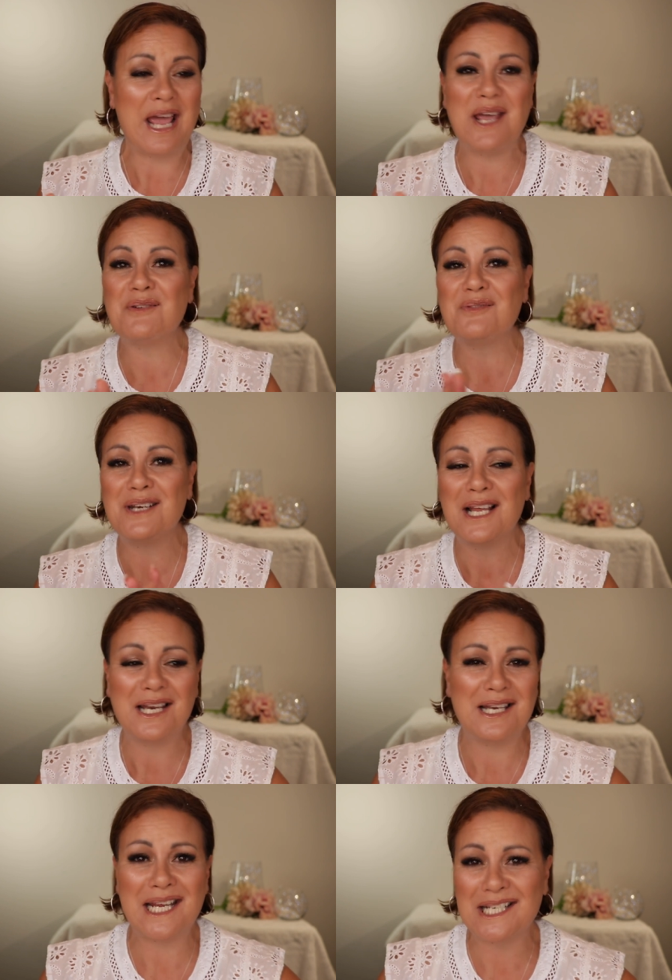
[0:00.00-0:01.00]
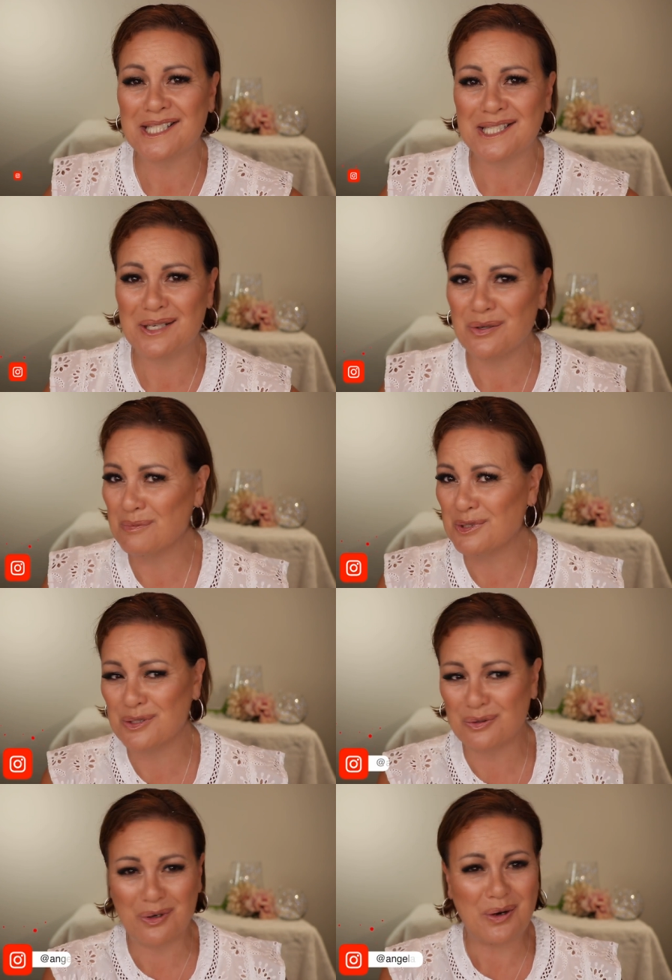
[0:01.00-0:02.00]
have lash serums
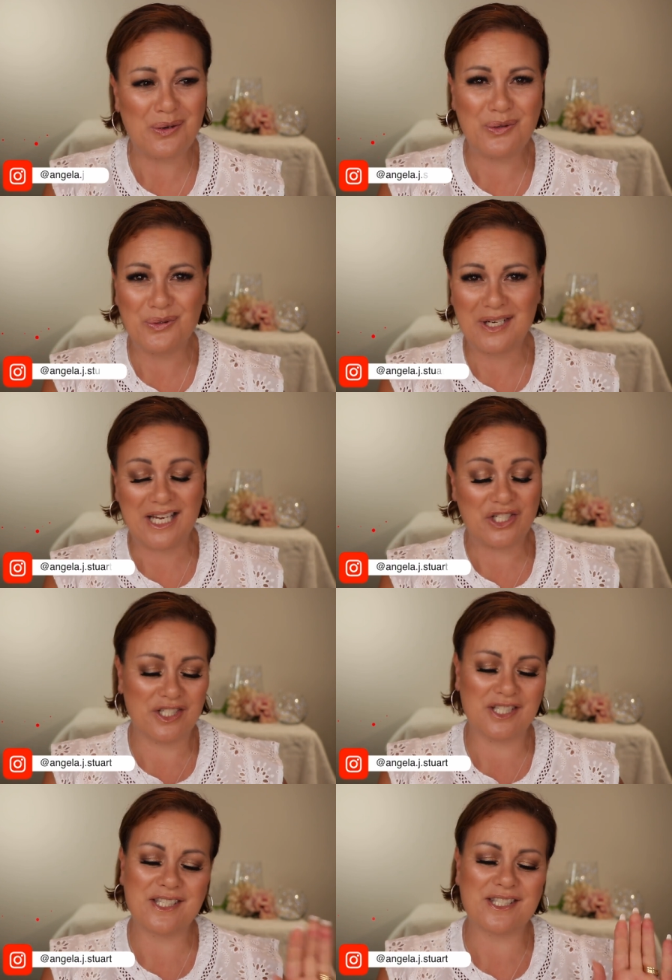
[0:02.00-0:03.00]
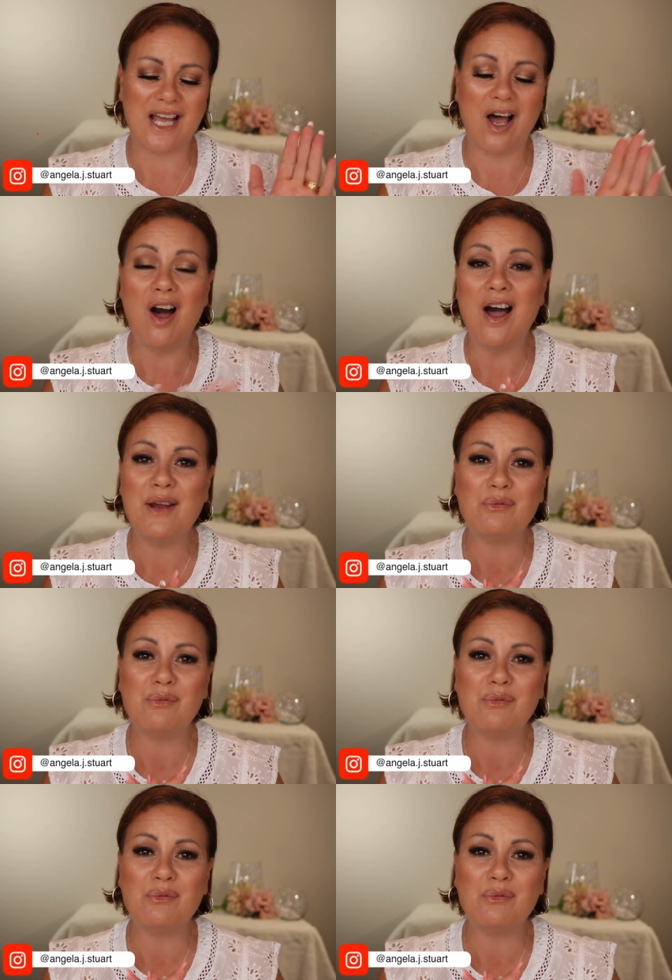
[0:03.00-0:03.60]
to grow your lashes. I